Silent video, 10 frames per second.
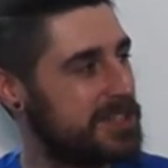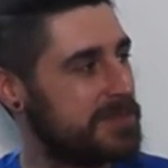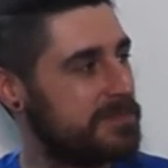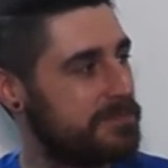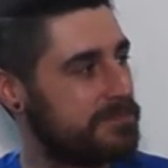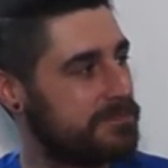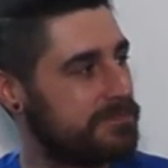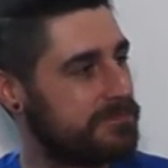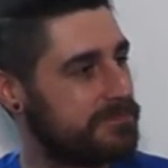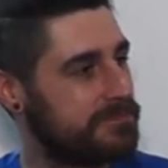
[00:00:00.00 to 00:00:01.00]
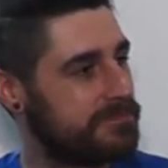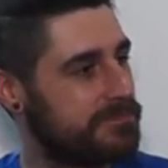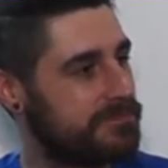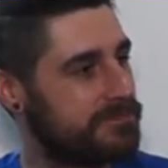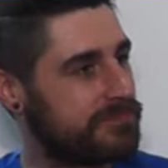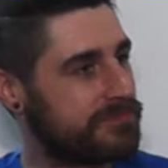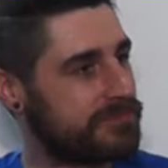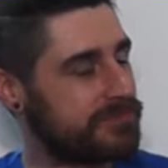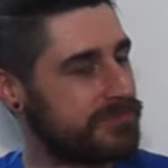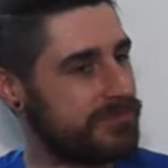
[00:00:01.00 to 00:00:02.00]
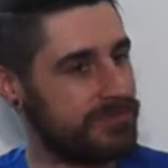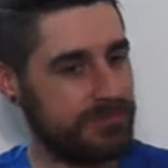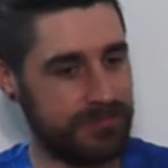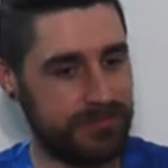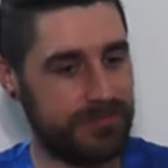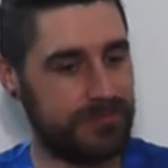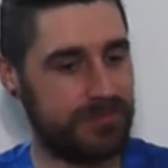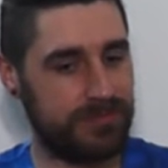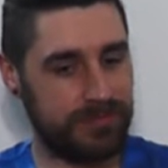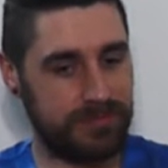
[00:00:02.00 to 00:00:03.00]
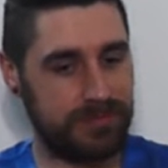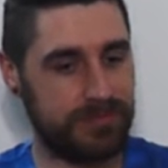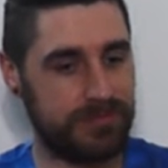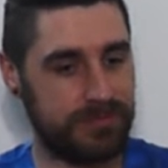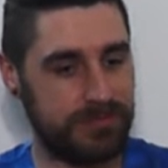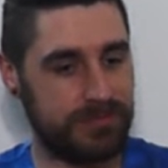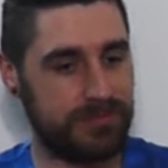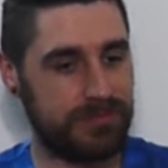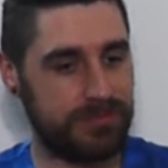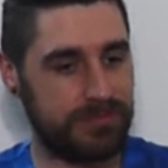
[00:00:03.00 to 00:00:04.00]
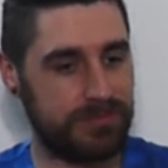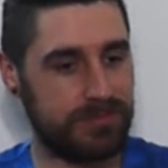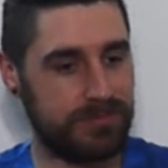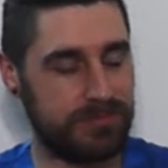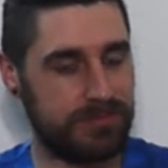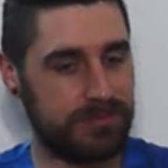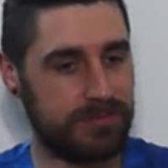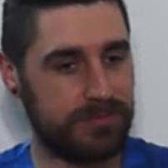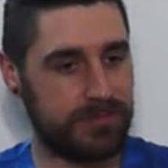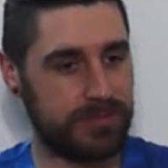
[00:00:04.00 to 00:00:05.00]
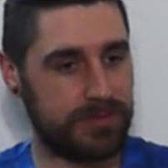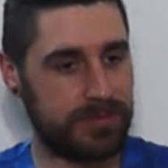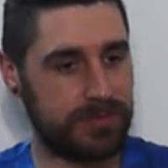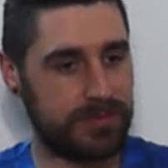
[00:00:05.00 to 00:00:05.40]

(not speaking)